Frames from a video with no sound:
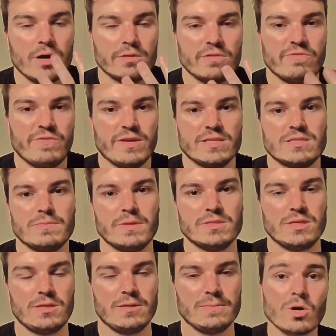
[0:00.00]
on the face,
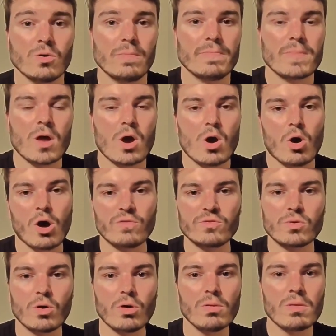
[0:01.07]
basically. So
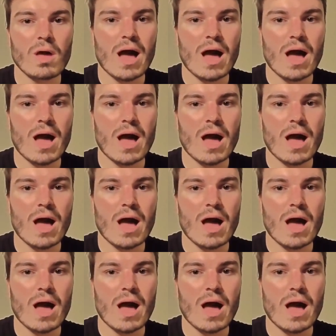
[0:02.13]
overall,